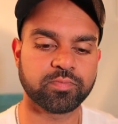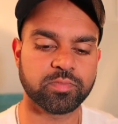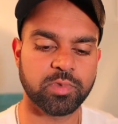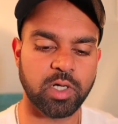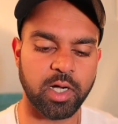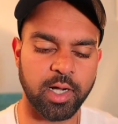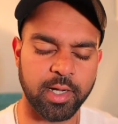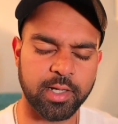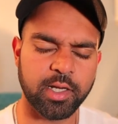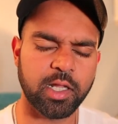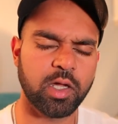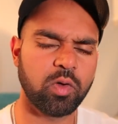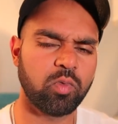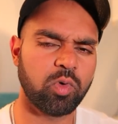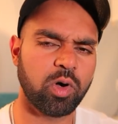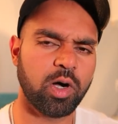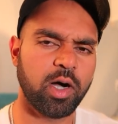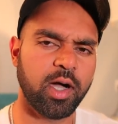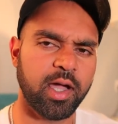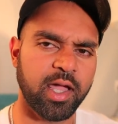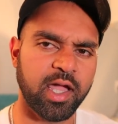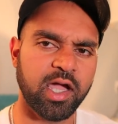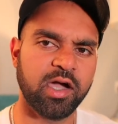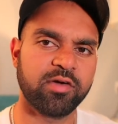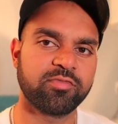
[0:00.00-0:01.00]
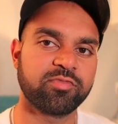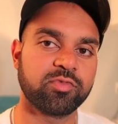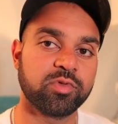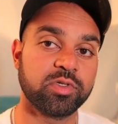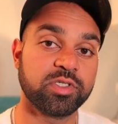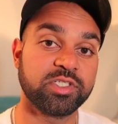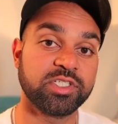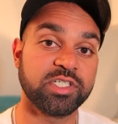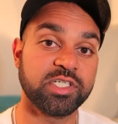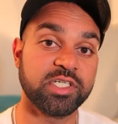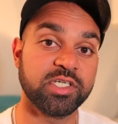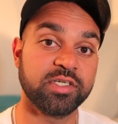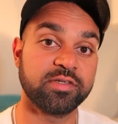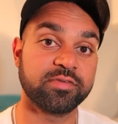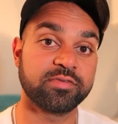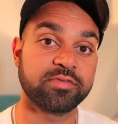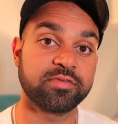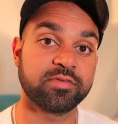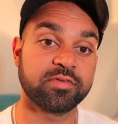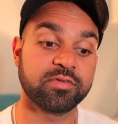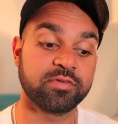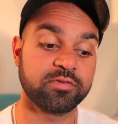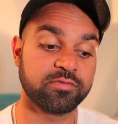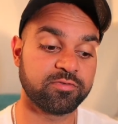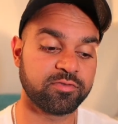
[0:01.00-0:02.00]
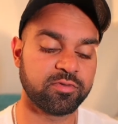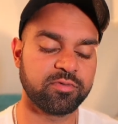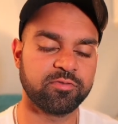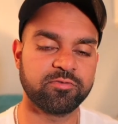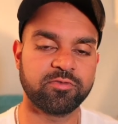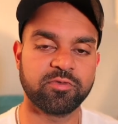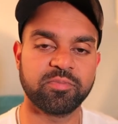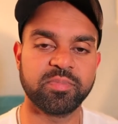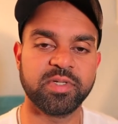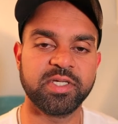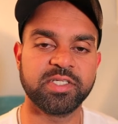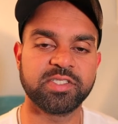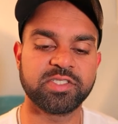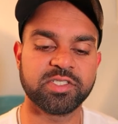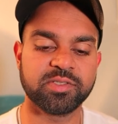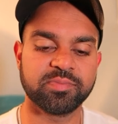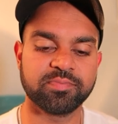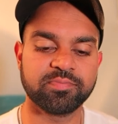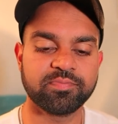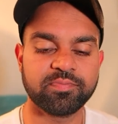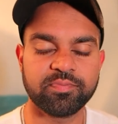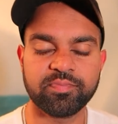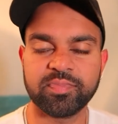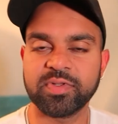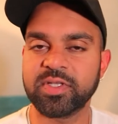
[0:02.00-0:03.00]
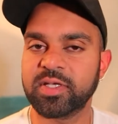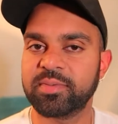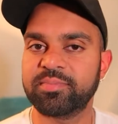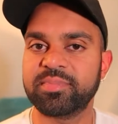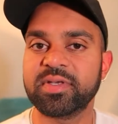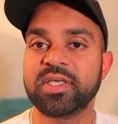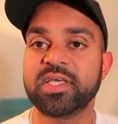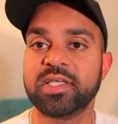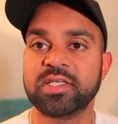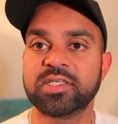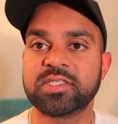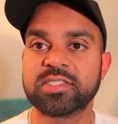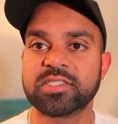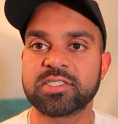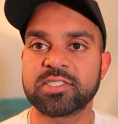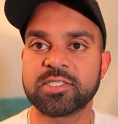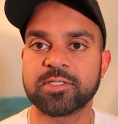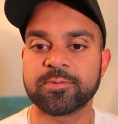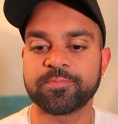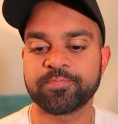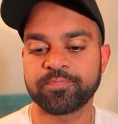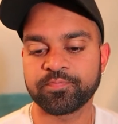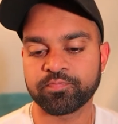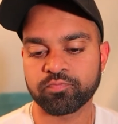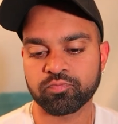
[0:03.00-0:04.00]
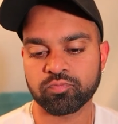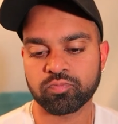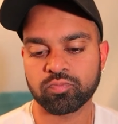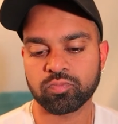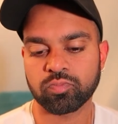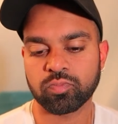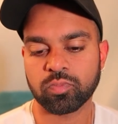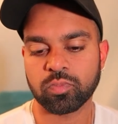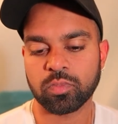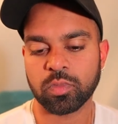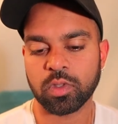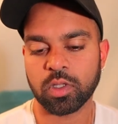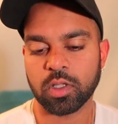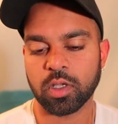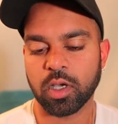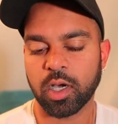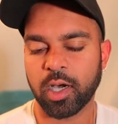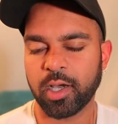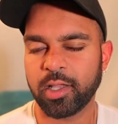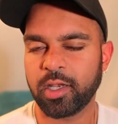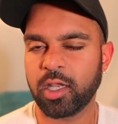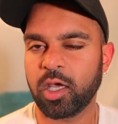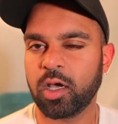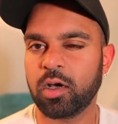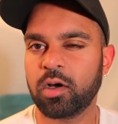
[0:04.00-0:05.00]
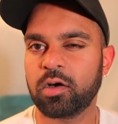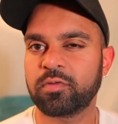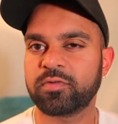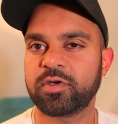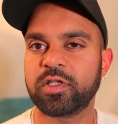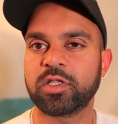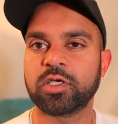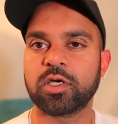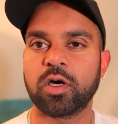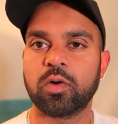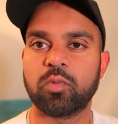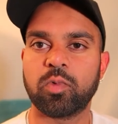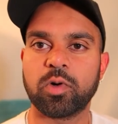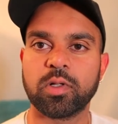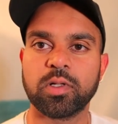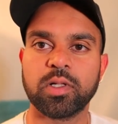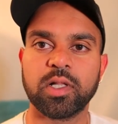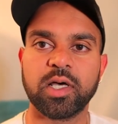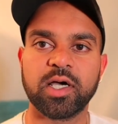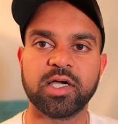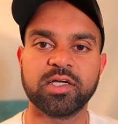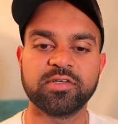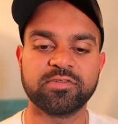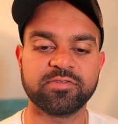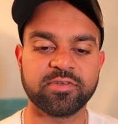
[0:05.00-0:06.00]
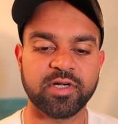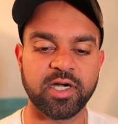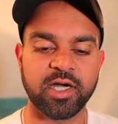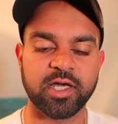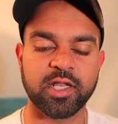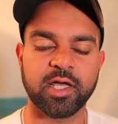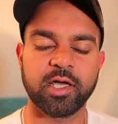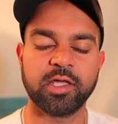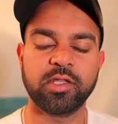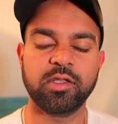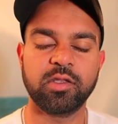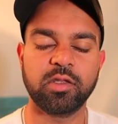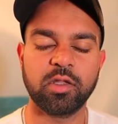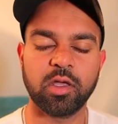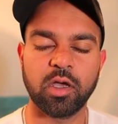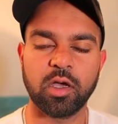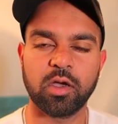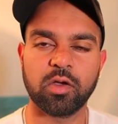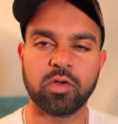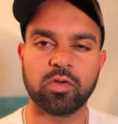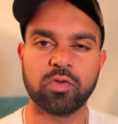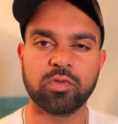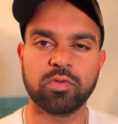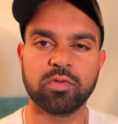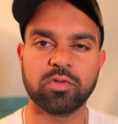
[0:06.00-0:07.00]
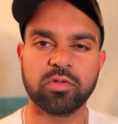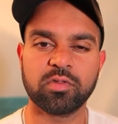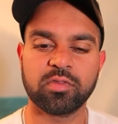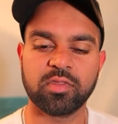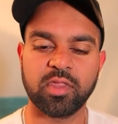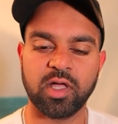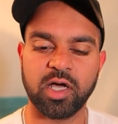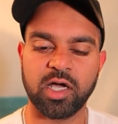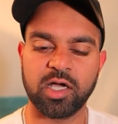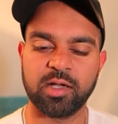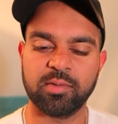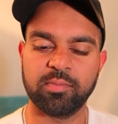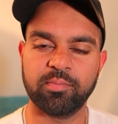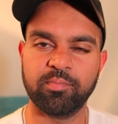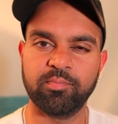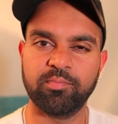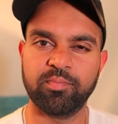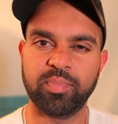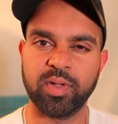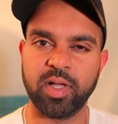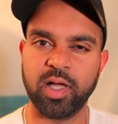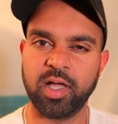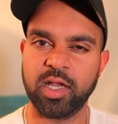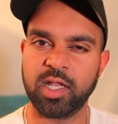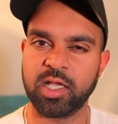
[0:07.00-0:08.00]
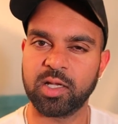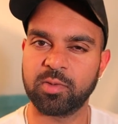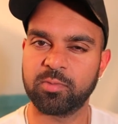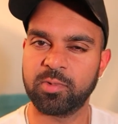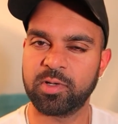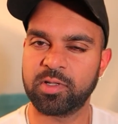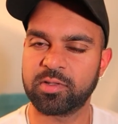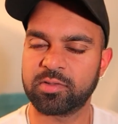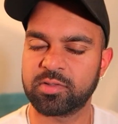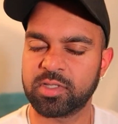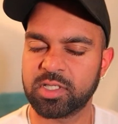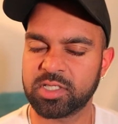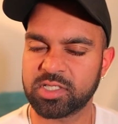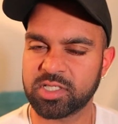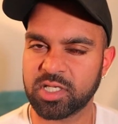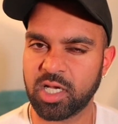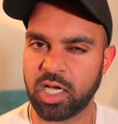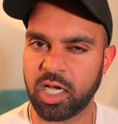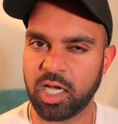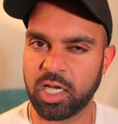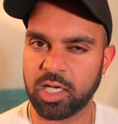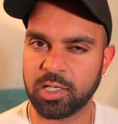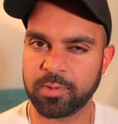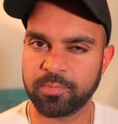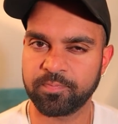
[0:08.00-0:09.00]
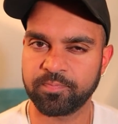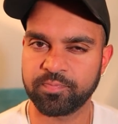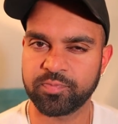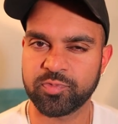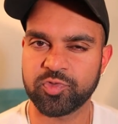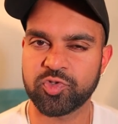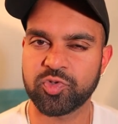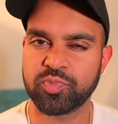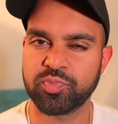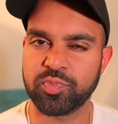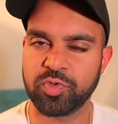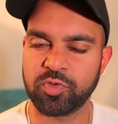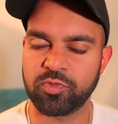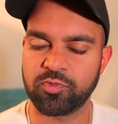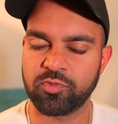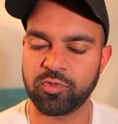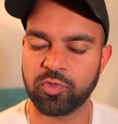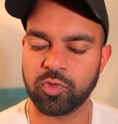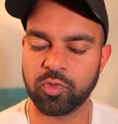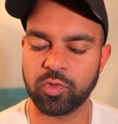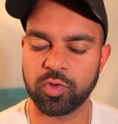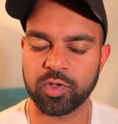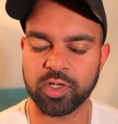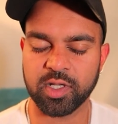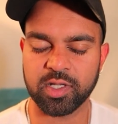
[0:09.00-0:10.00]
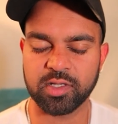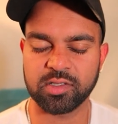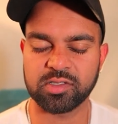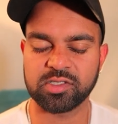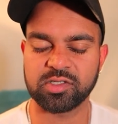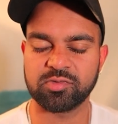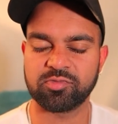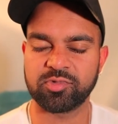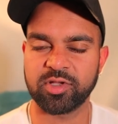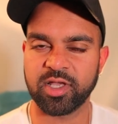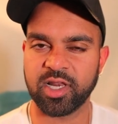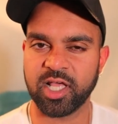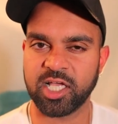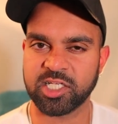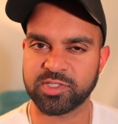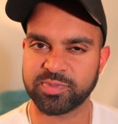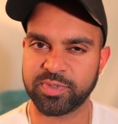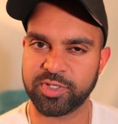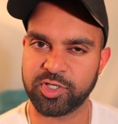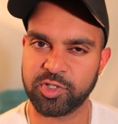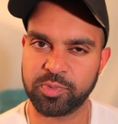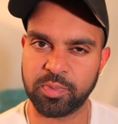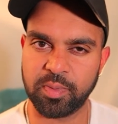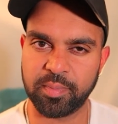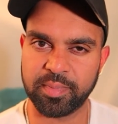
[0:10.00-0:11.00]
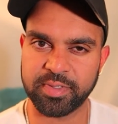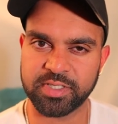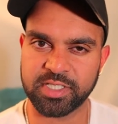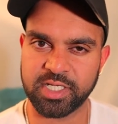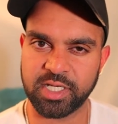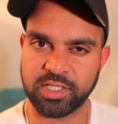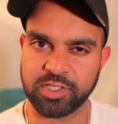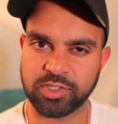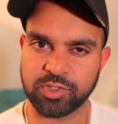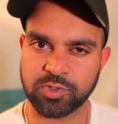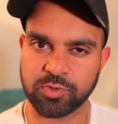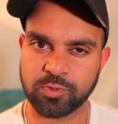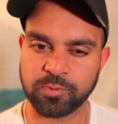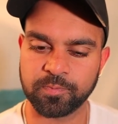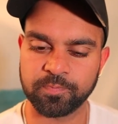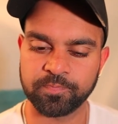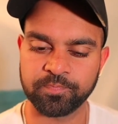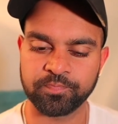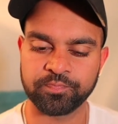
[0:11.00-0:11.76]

I know what I have to achieve for me to be at peace. I know I've only got one life, and I know that I'm burning with desire to move forward and to realise my human potential.